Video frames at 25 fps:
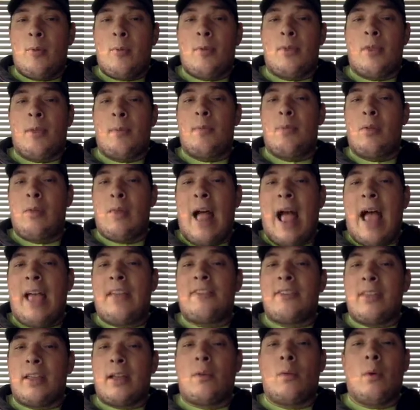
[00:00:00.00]
but the
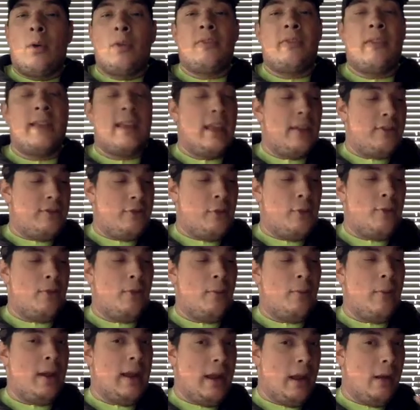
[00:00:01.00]
plastic was the issue for
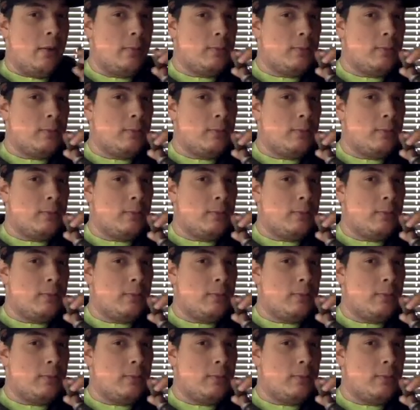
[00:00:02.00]
me.